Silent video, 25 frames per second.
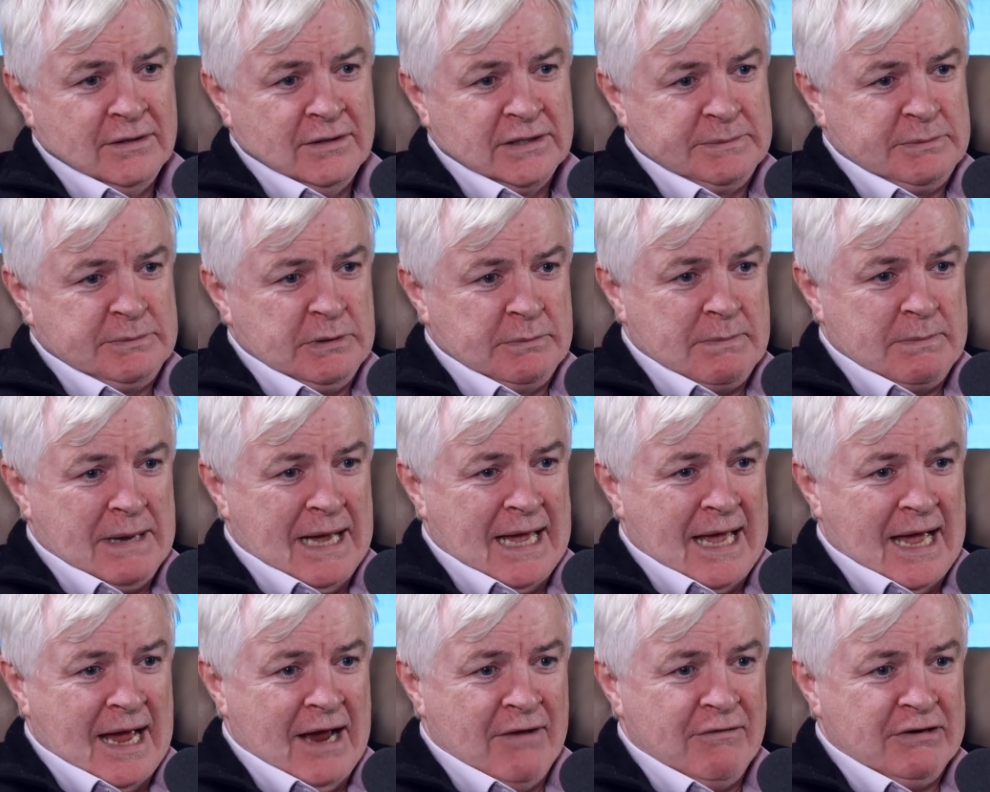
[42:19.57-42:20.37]
to put
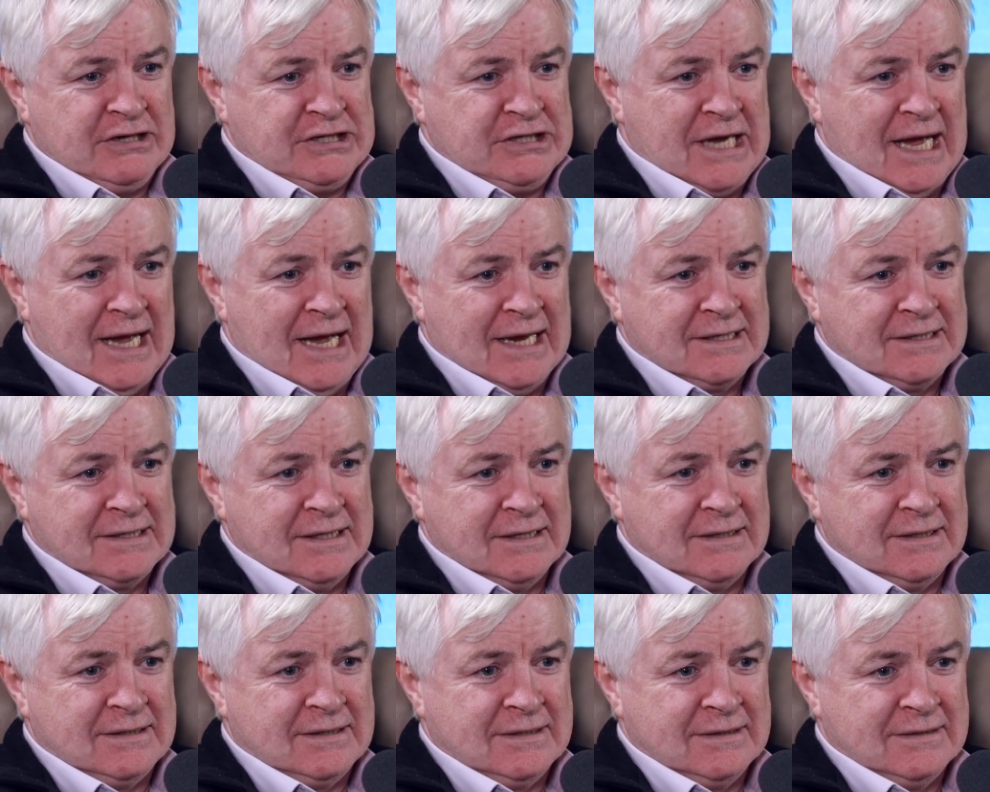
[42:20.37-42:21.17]
my Irish
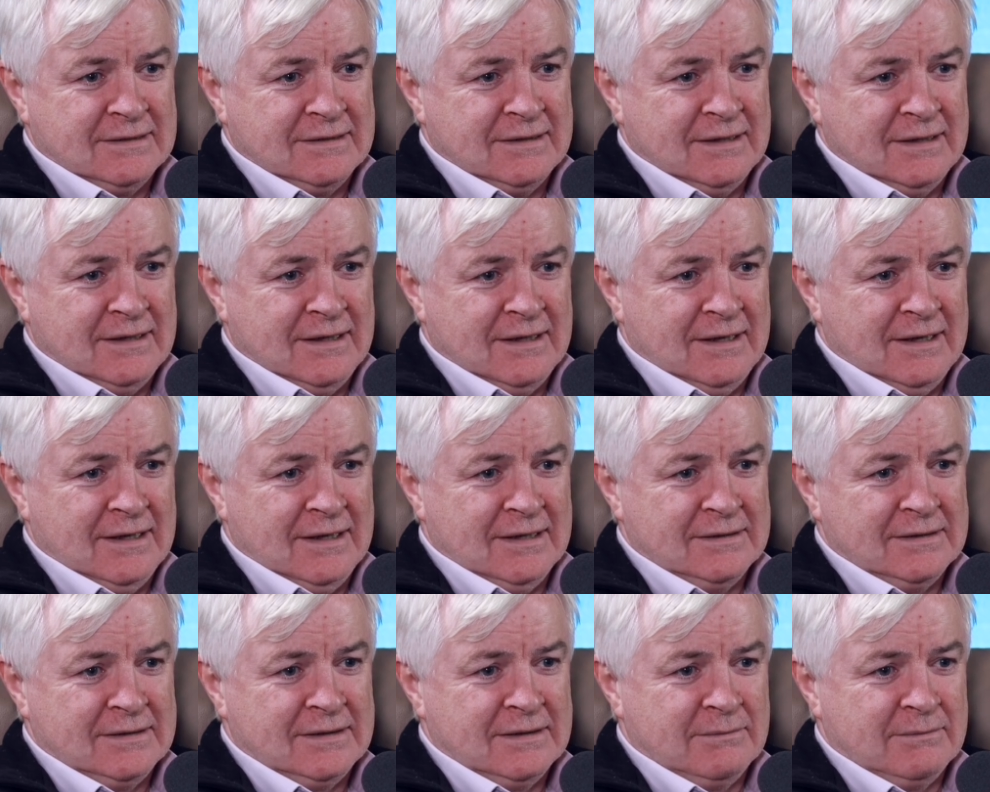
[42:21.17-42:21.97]
accent
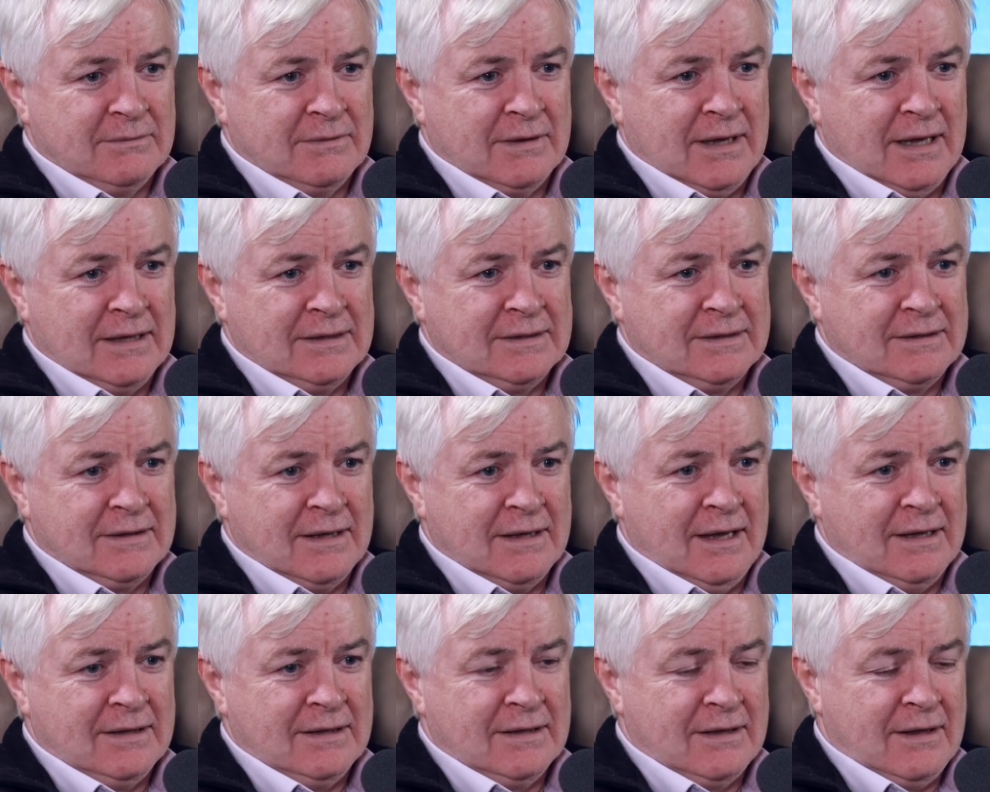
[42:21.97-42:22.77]
and and
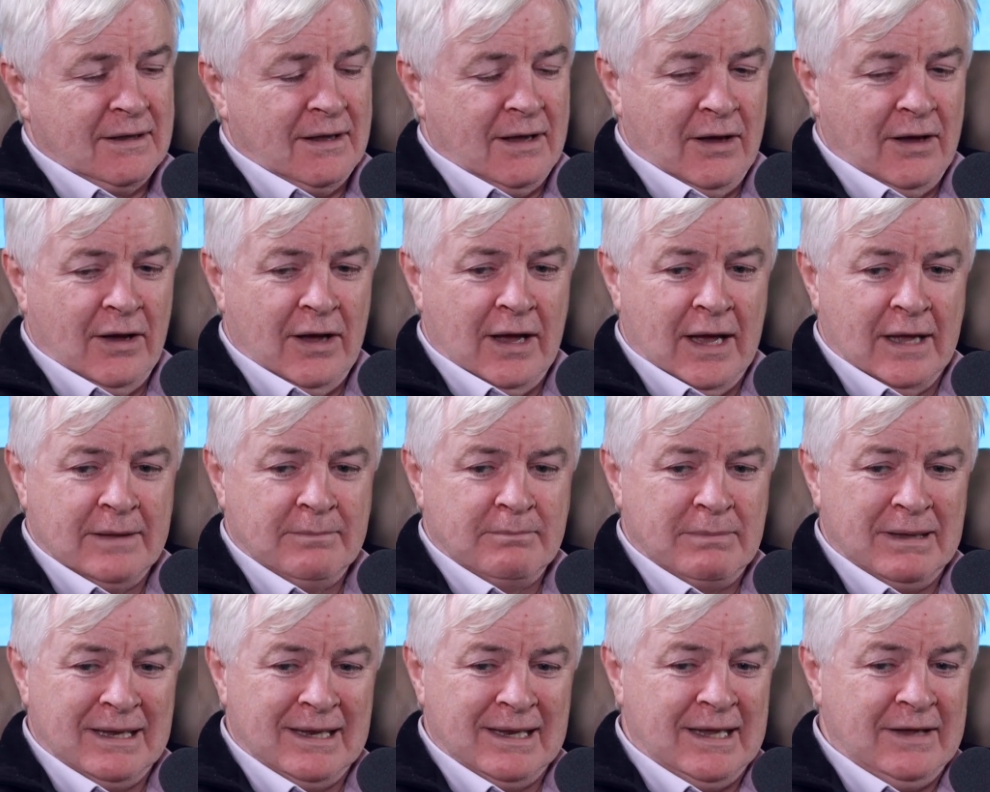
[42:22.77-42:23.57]
and uh,
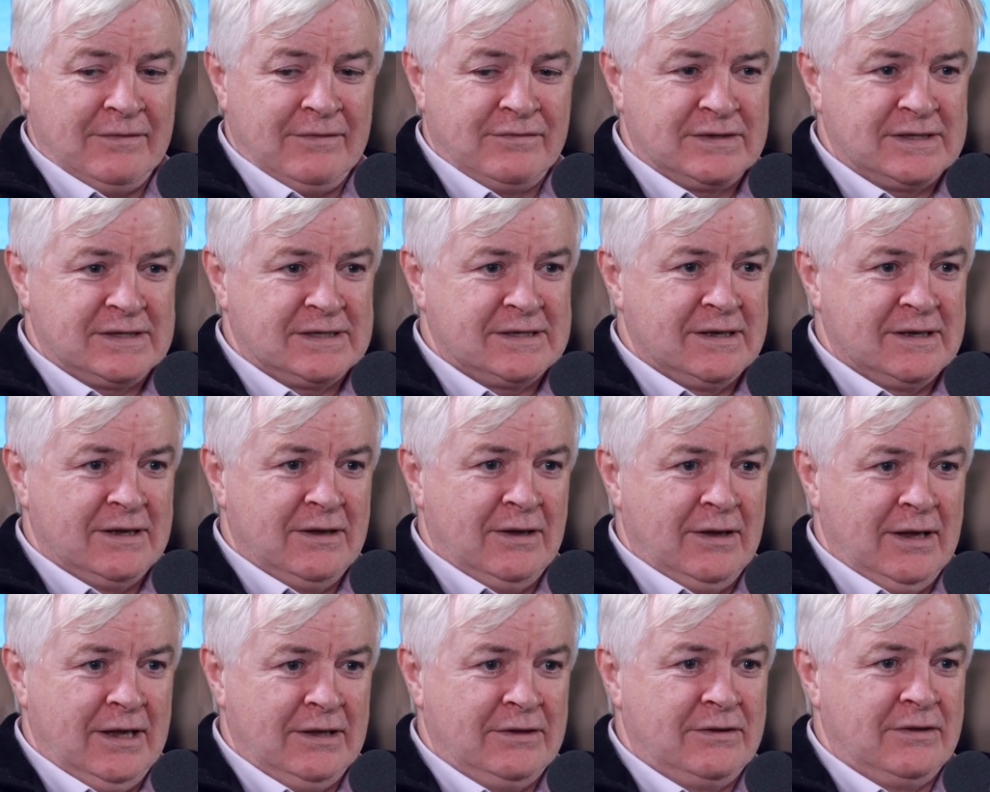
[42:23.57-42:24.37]
and beliefs
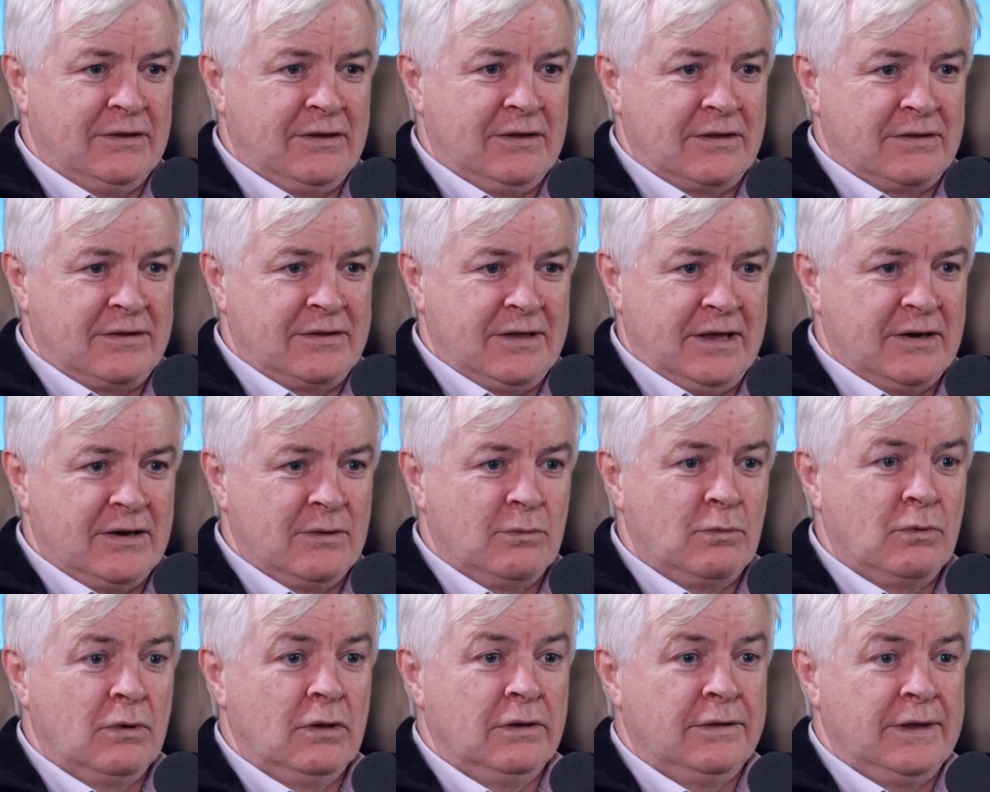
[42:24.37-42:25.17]
into the theater
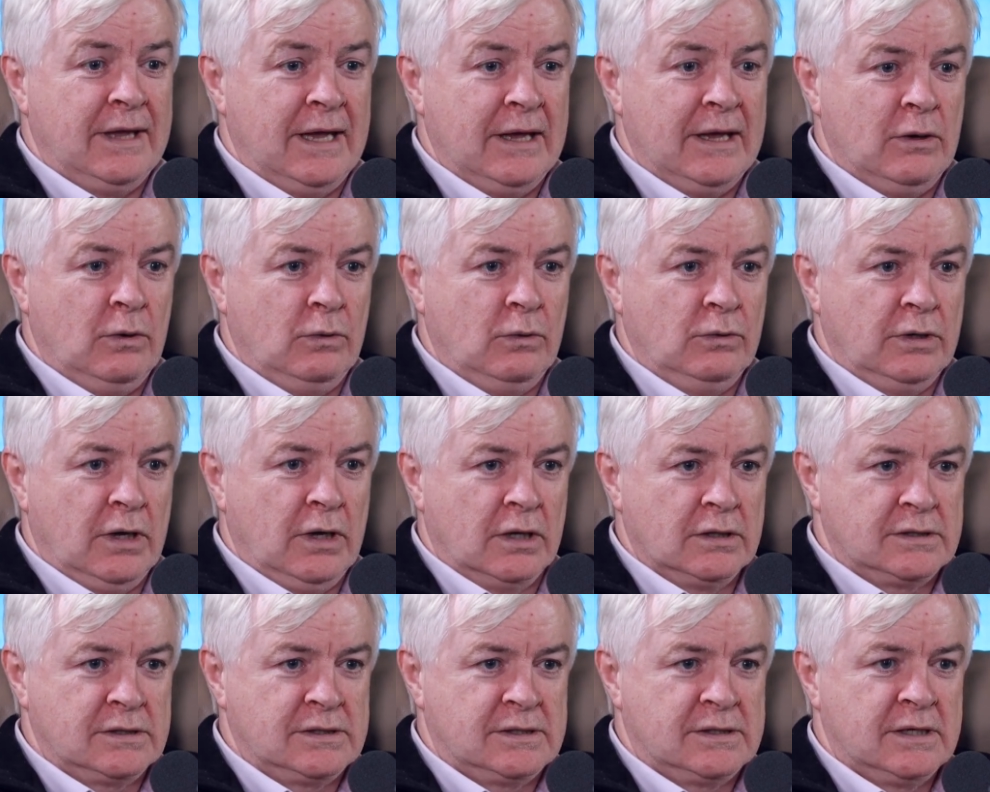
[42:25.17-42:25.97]
world, they go
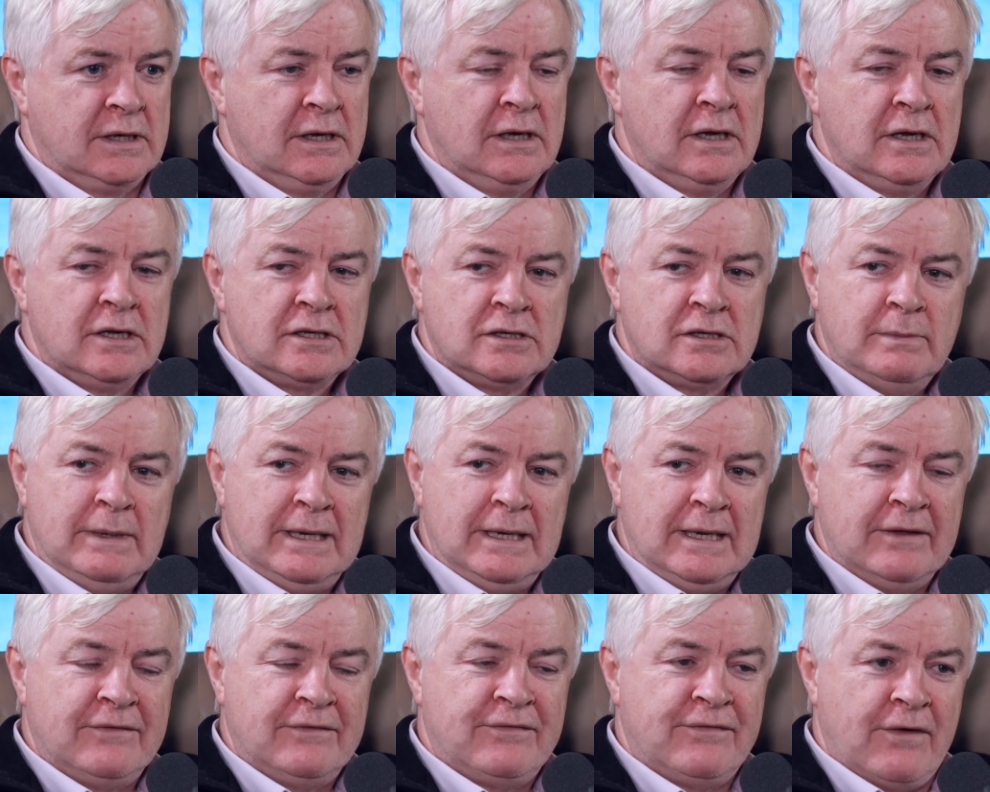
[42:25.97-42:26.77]
nuts. So we
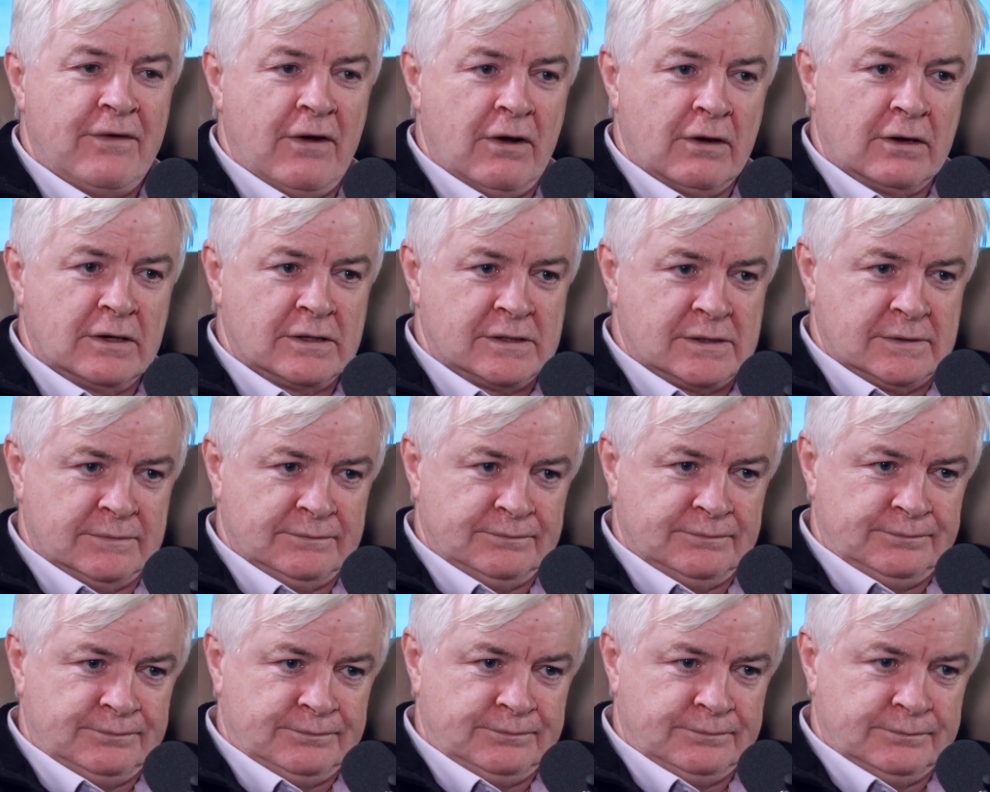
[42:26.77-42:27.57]
did
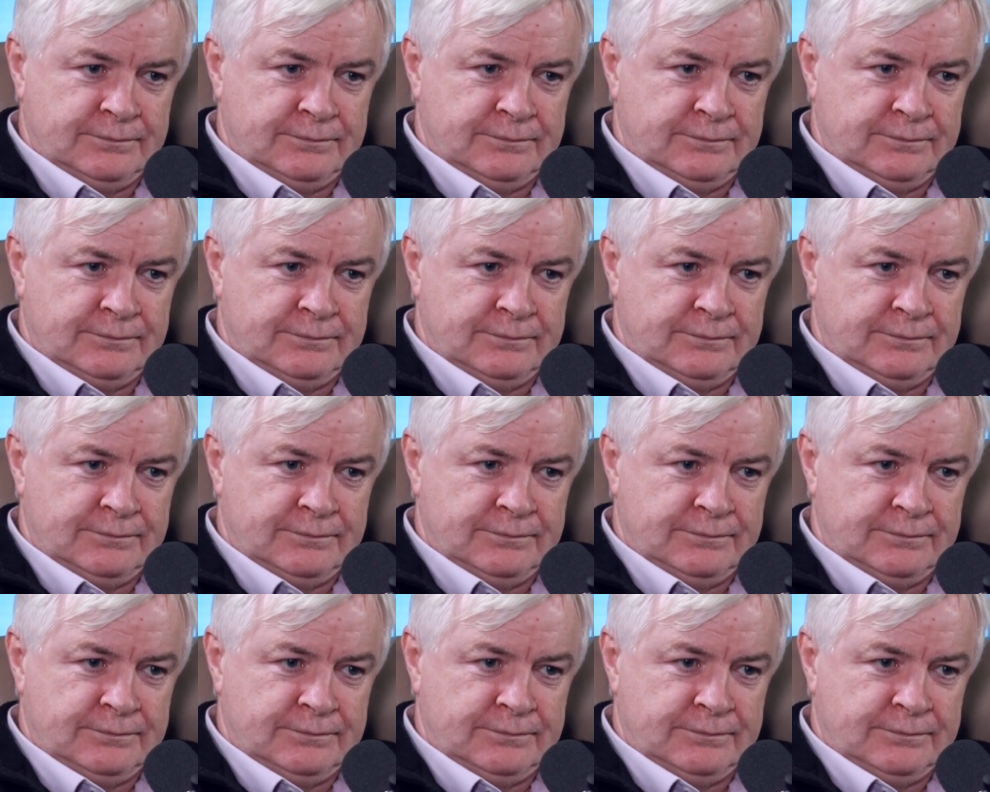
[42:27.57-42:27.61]
Ferguson,